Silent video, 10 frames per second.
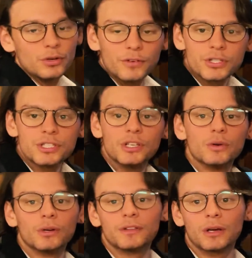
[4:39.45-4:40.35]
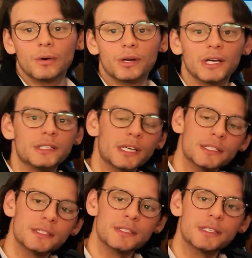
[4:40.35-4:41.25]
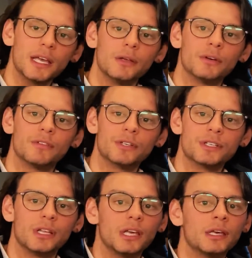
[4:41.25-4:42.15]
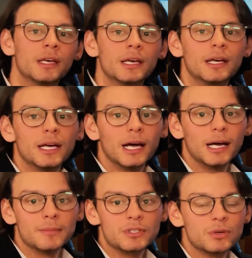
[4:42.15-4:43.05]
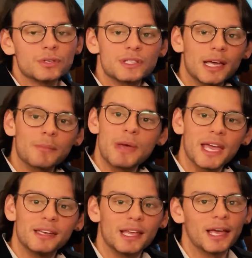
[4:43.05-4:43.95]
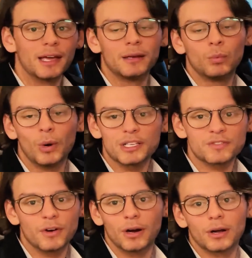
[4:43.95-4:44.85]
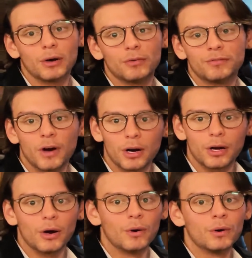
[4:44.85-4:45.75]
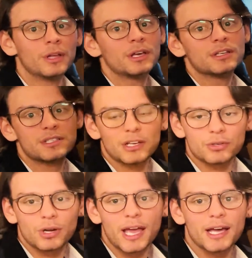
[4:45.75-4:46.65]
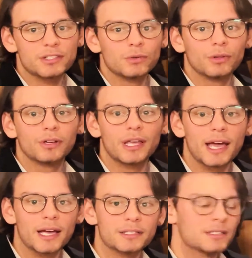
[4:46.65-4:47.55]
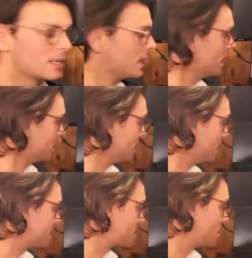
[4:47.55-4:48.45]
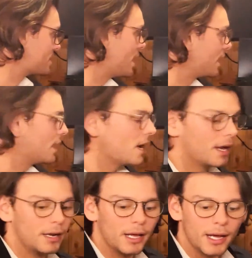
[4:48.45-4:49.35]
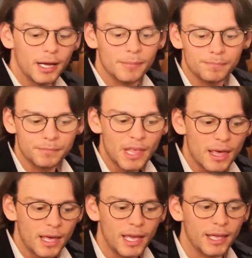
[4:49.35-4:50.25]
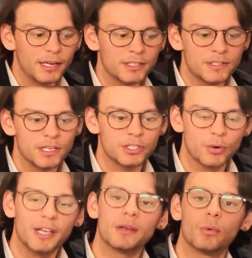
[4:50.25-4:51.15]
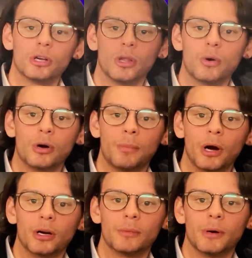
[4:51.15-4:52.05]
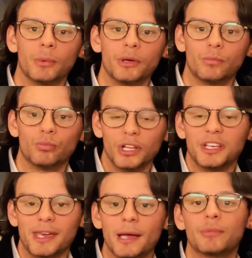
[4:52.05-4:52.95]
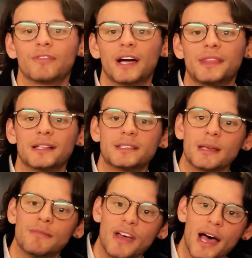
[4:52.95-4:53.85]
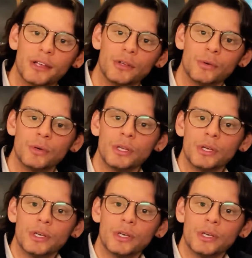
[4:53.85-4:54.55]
University of North Dakota, Dickinson State University, um, schools like Mandan, West Fargo, Fargo, Central Cass, Northern Cass, the list goes on and on. Um, and it's, it's great that we're a local partner, but we really can provide that same value